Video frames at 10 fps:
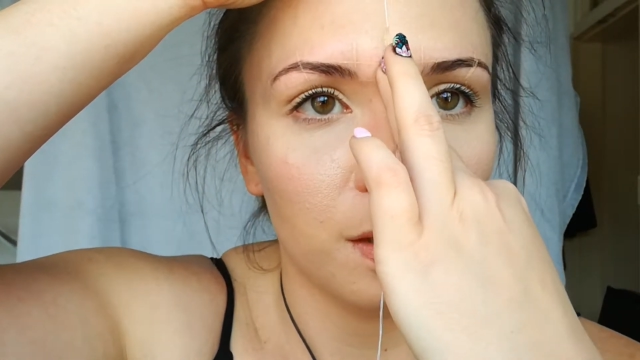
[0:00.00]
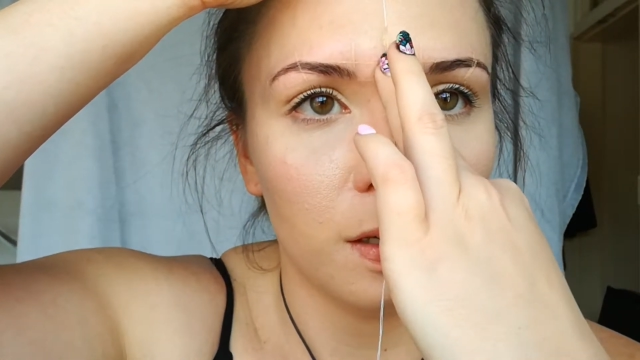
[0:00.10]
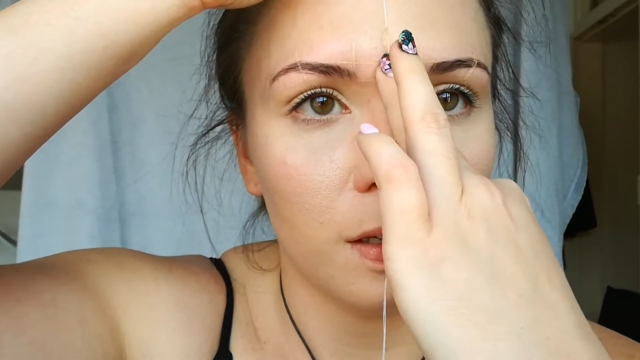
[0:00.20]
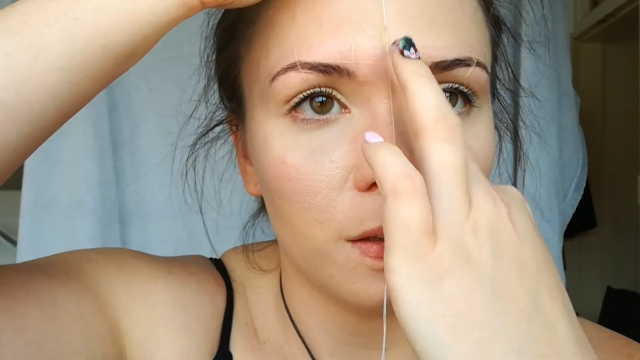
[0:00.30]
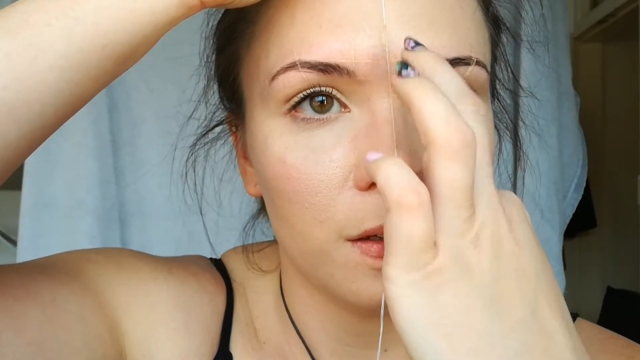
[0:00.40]

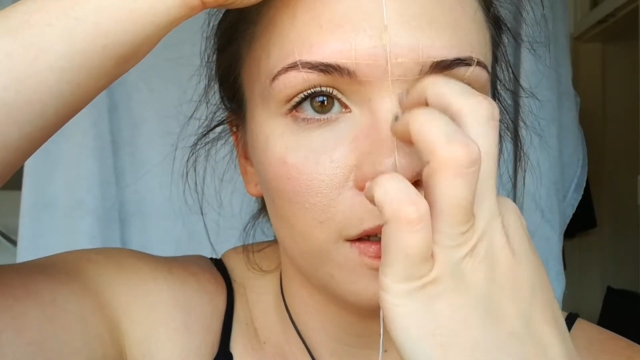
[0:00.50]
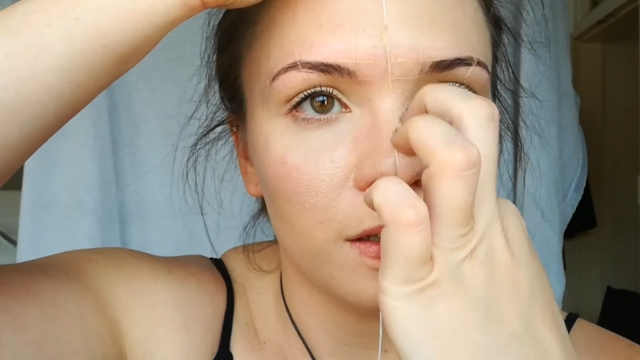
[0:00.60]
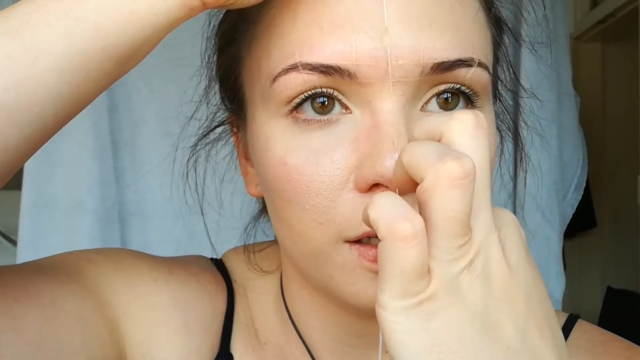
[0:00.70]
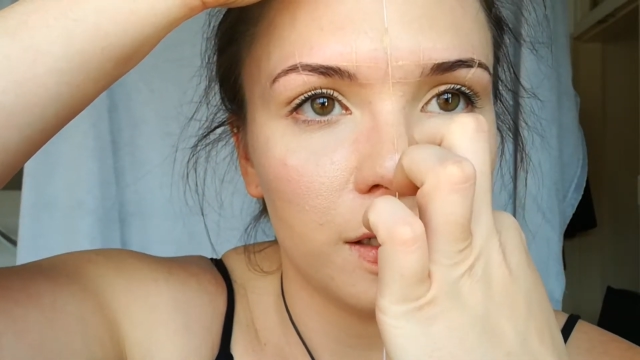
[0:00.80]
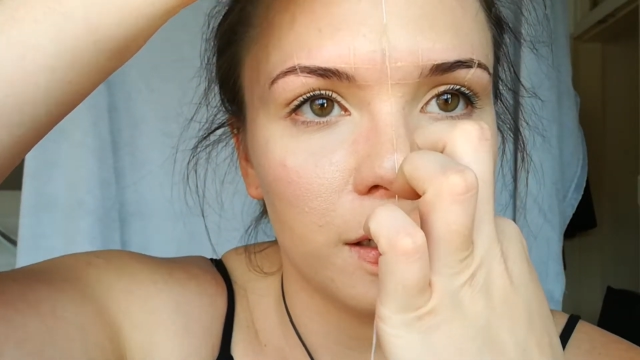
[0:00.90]
Just want to
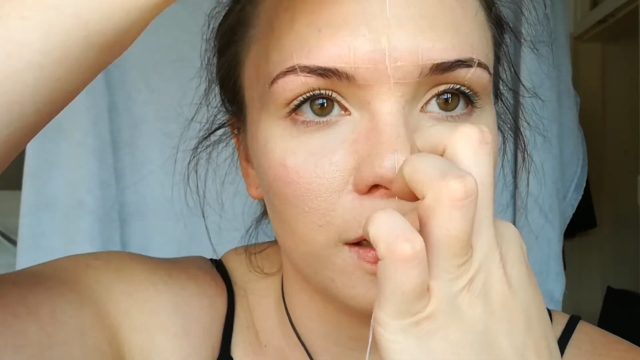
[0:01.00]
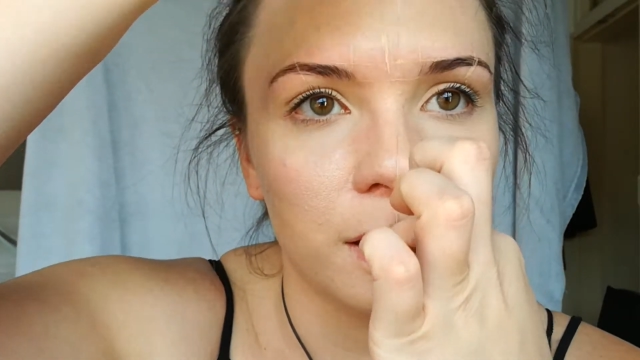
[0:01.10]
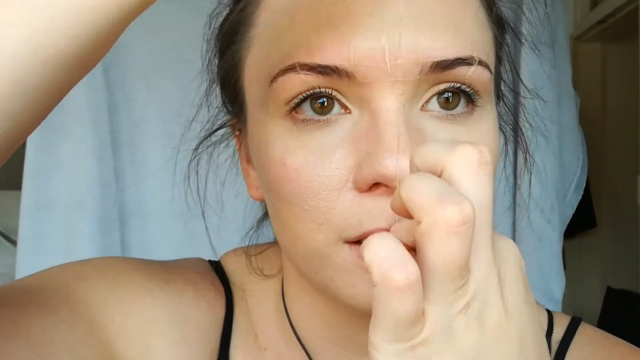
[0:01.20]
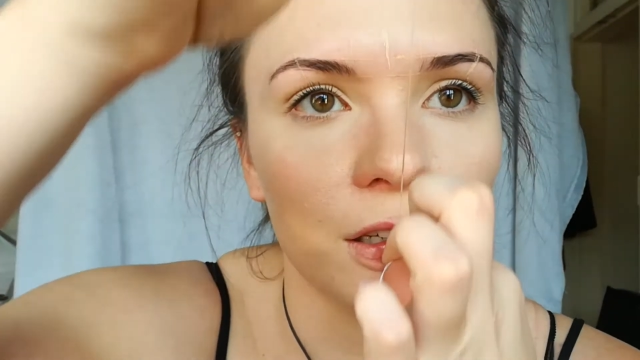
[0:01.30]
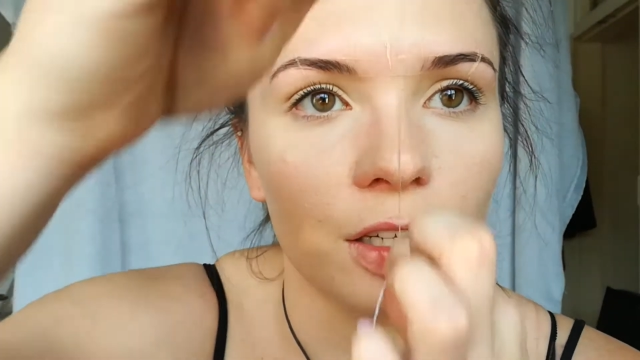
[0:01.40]
touch it
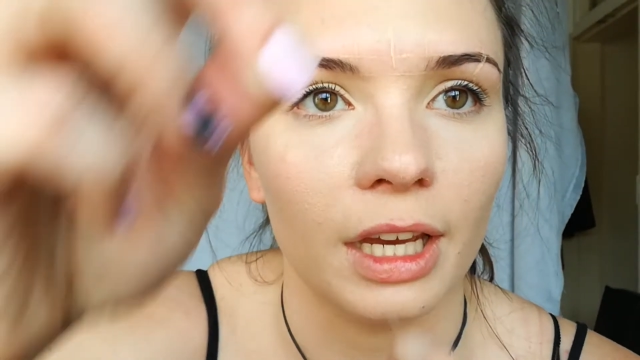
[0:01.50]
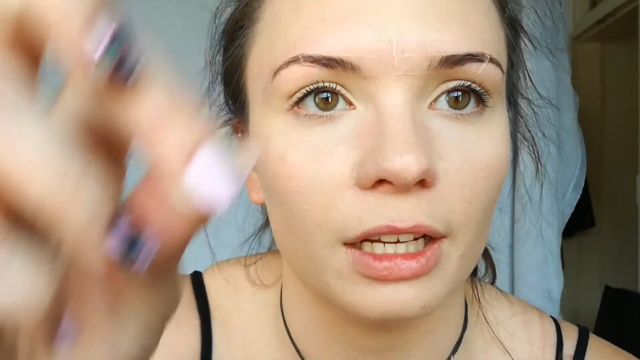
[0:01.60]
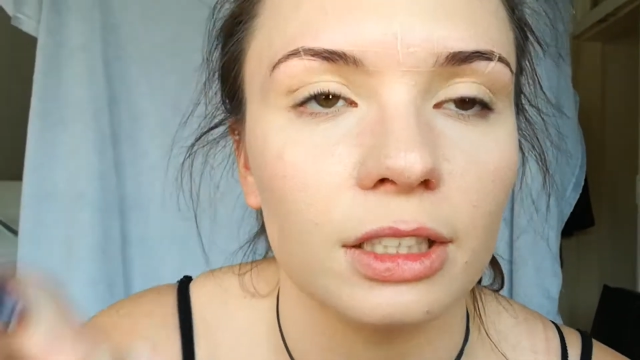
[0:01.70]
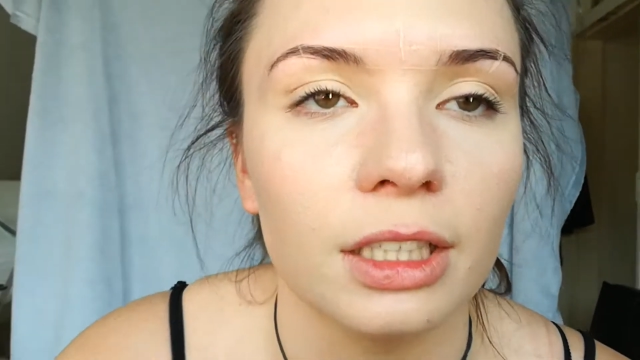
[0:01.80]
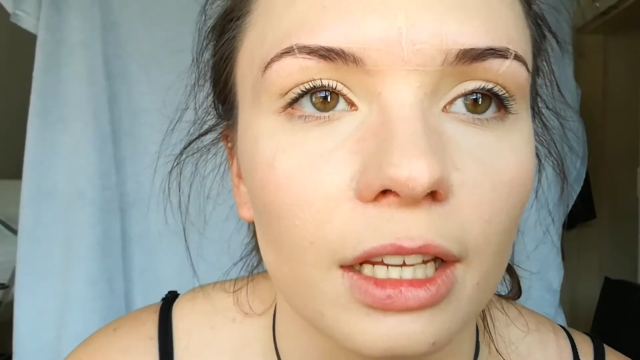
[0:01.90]
down so you
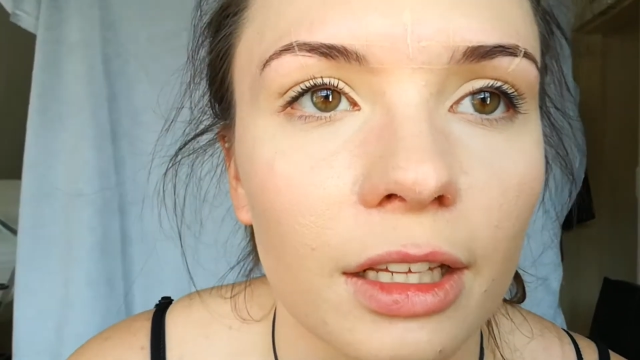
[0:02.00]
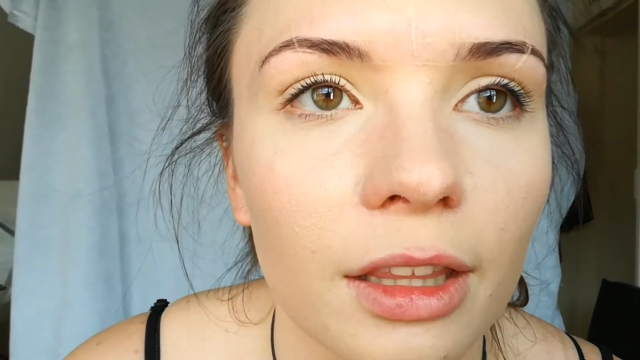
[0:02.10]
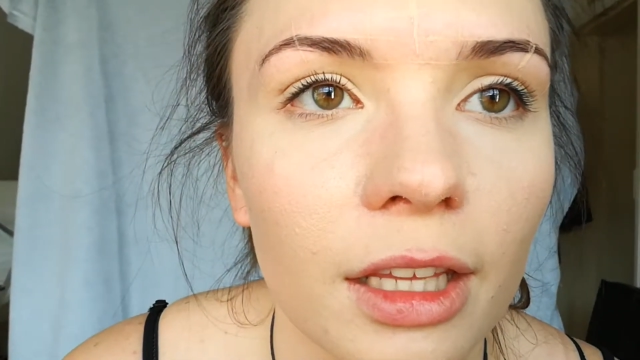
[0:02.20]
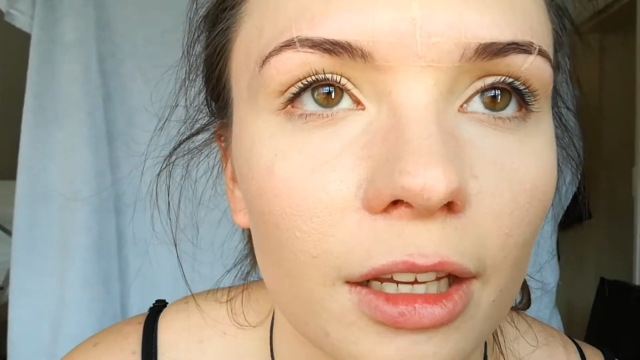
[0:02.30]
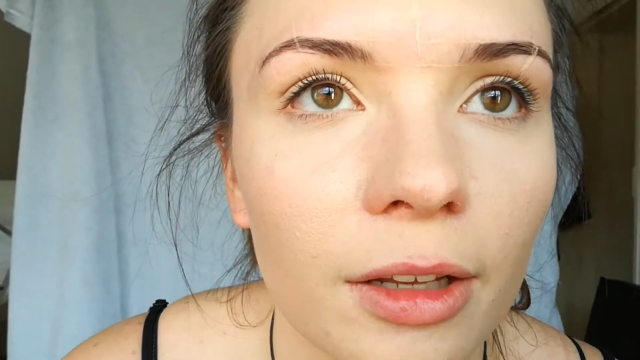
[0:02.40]
actually get it
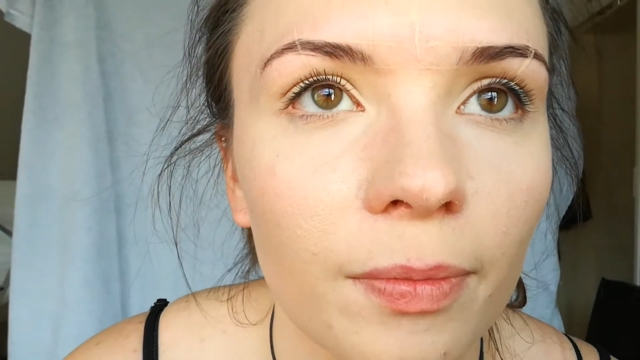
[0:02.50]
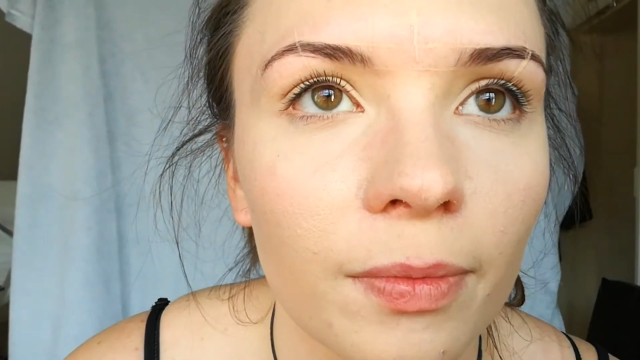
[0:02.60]
there.